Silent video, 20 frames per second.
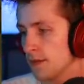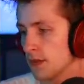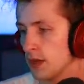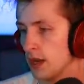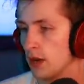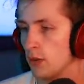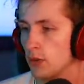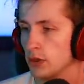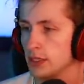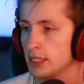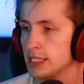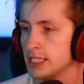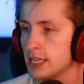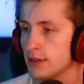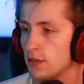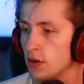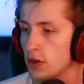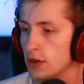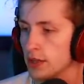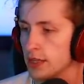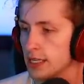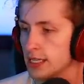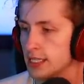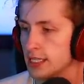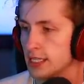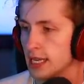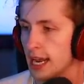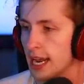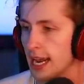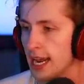Alright, well, let's give all of
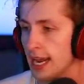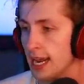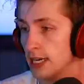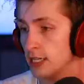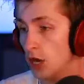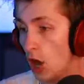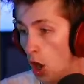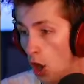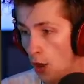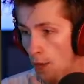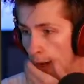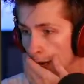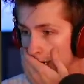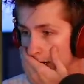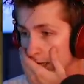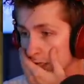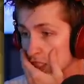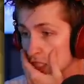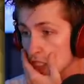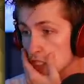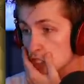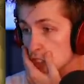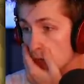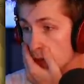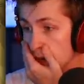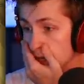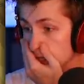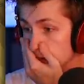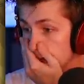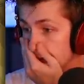this, and... Oh my gosh, that's so
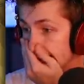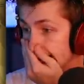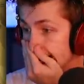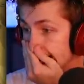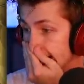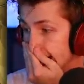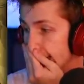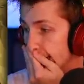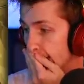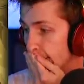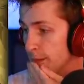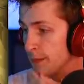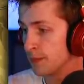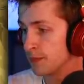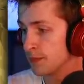much money!